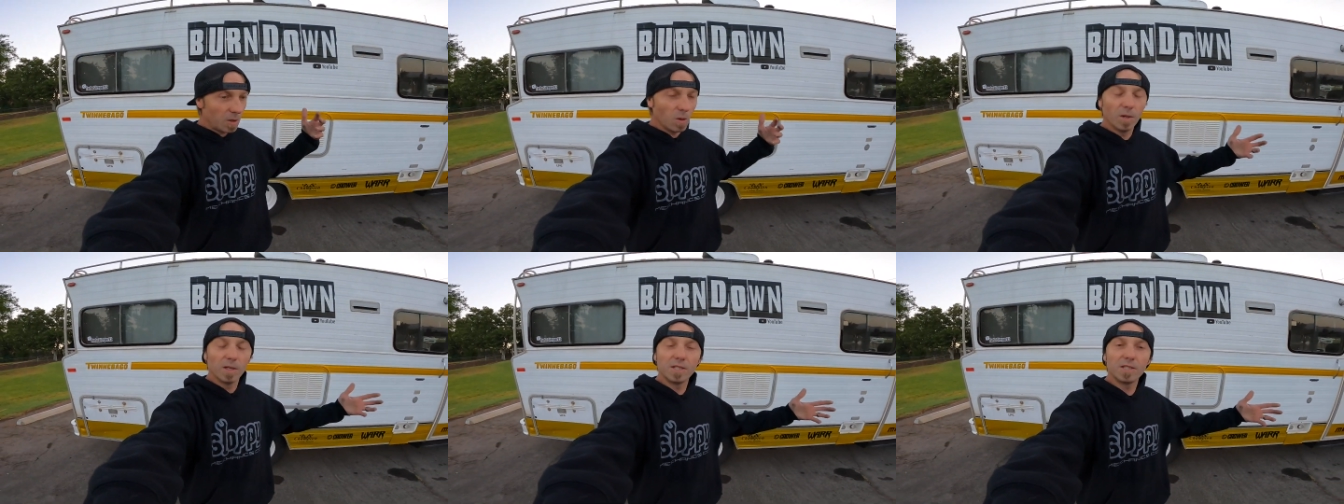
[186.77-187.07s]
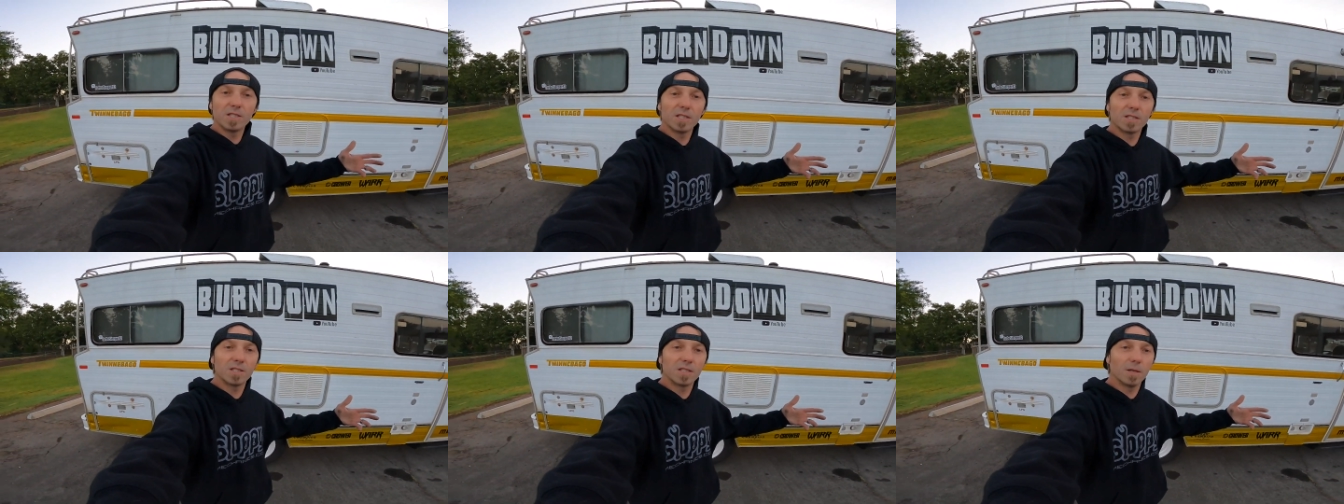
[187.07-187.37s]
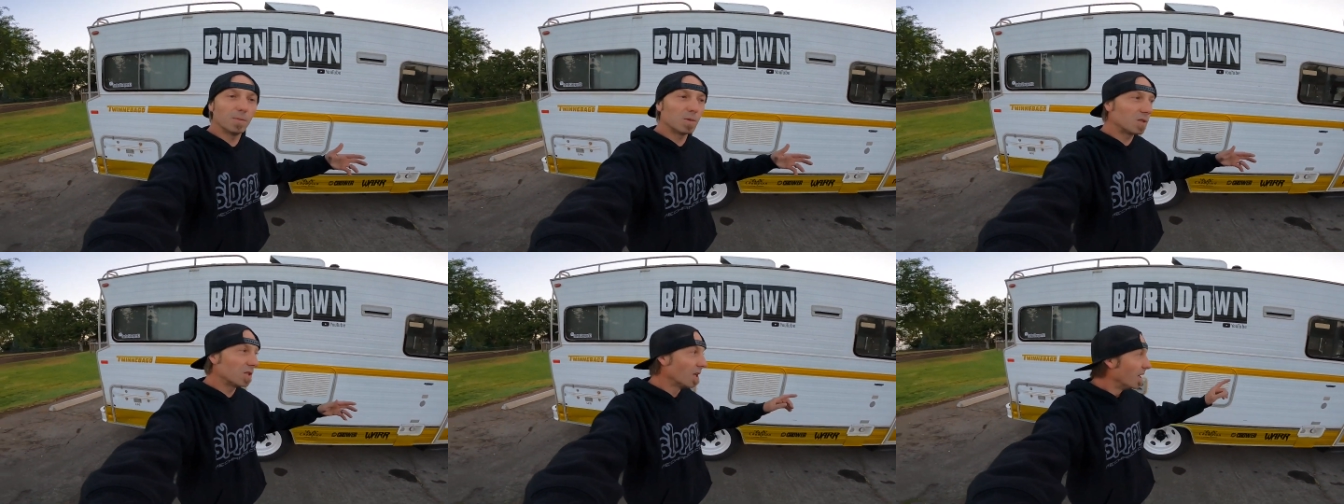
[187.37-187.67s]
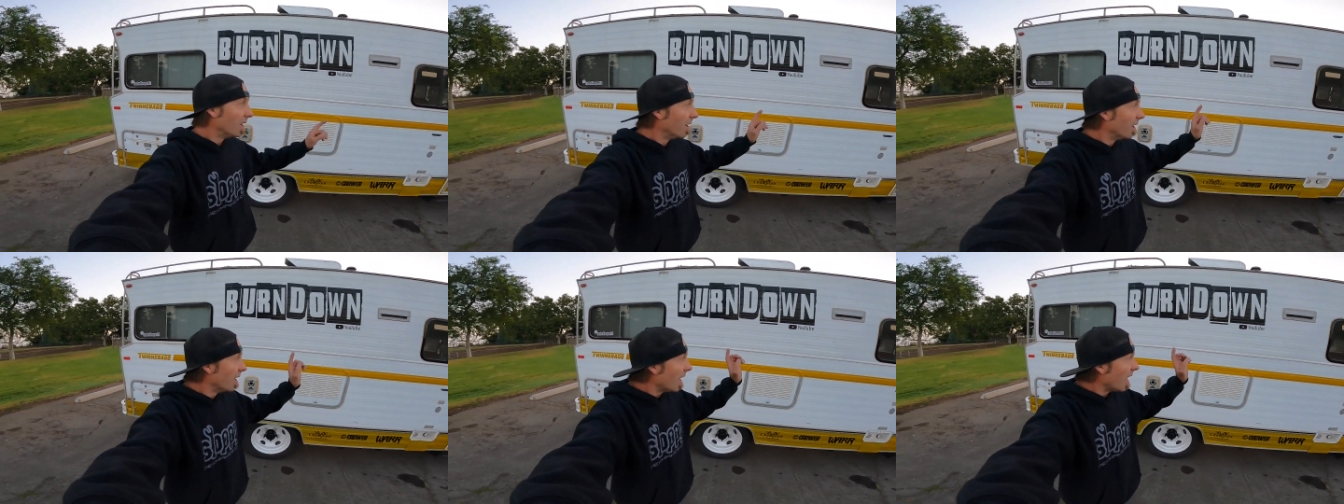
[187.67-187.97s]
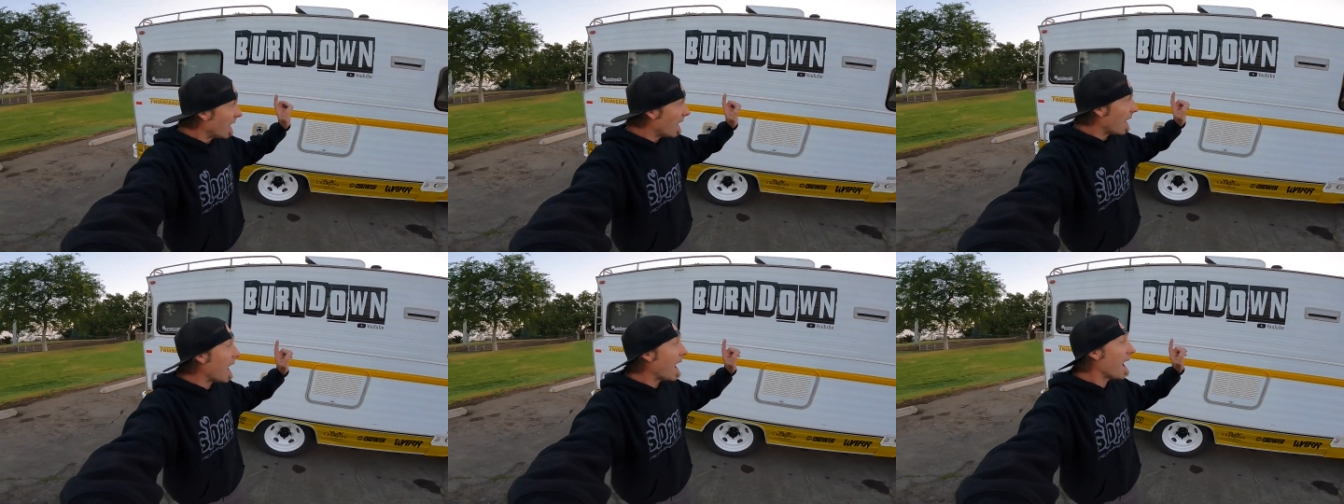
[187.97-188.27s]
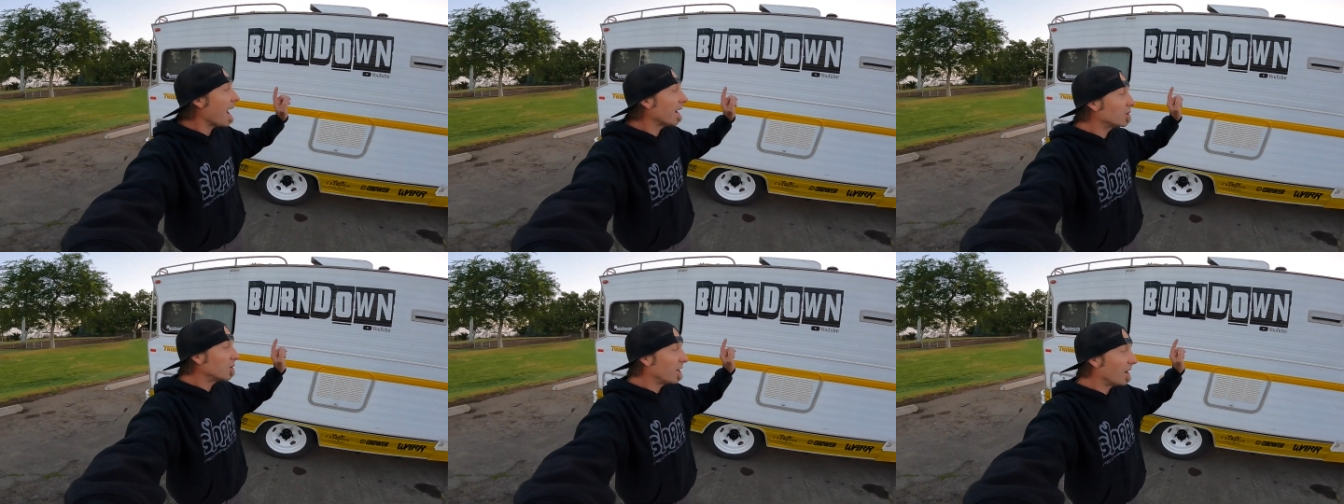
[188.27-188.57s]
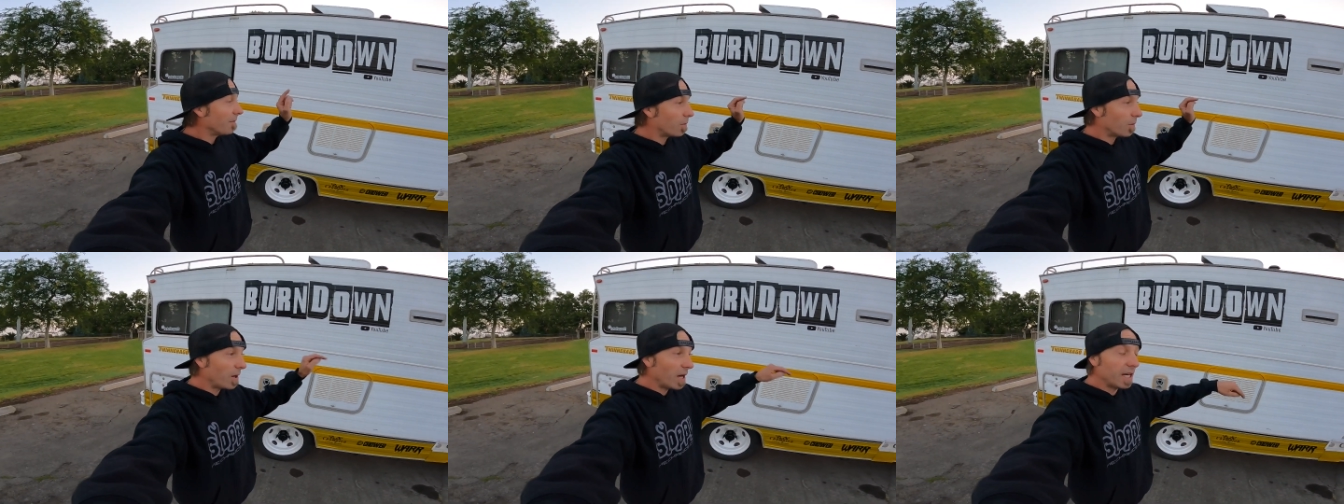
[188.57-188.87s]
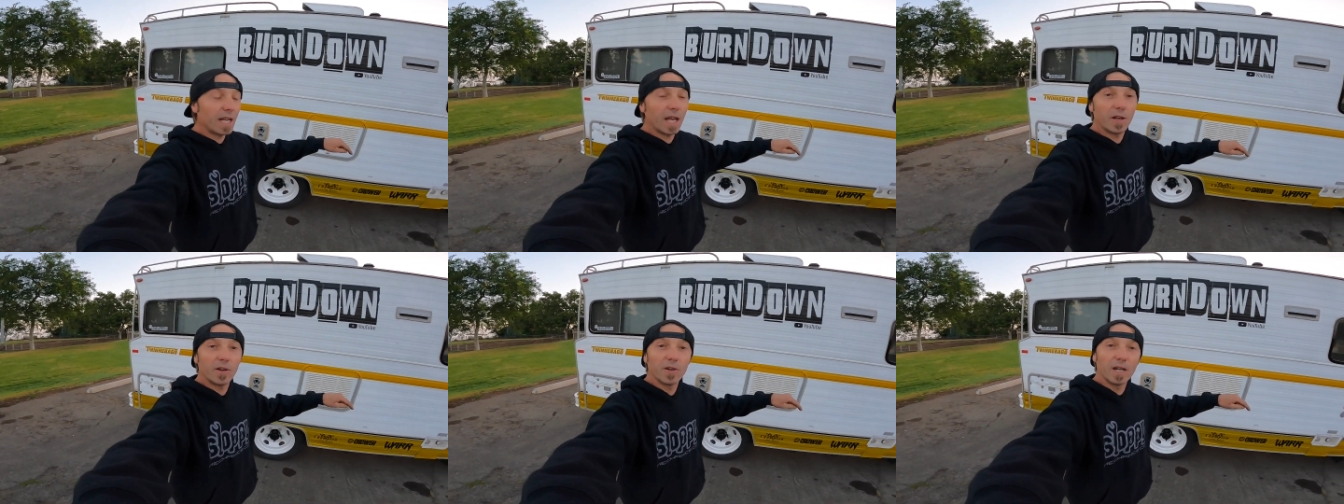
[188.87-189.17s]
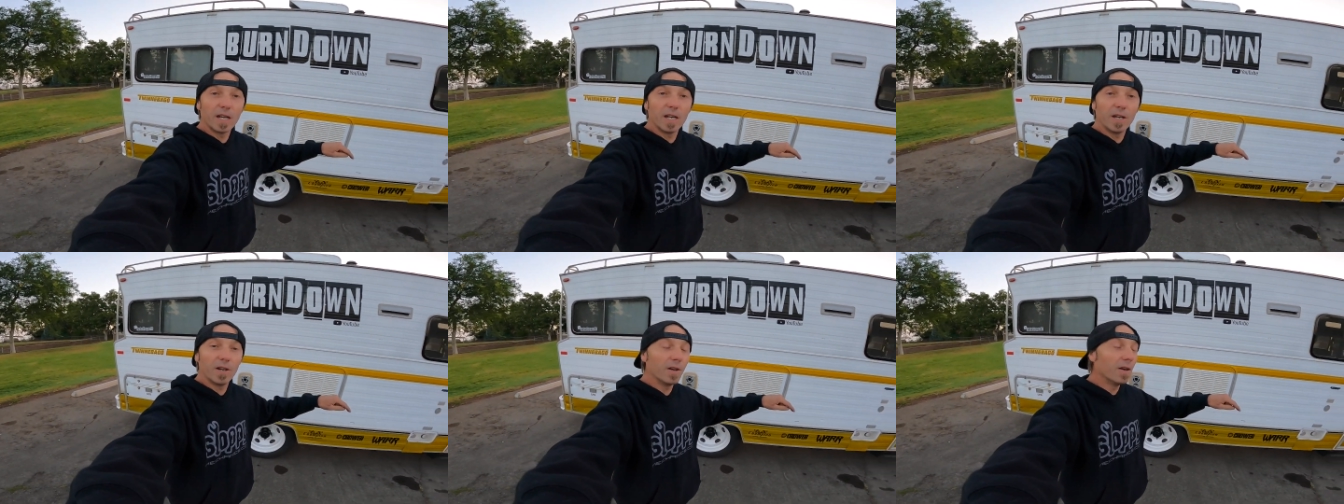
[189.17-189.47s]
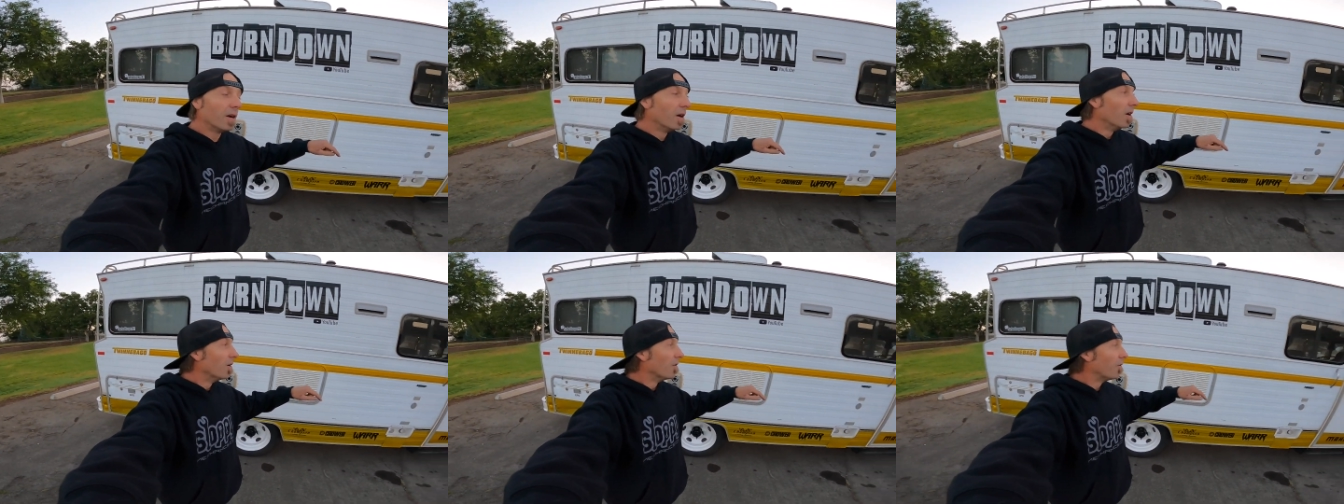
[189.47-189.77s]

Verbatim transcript: Cooling Systems. Uh, I actually have a radiator in here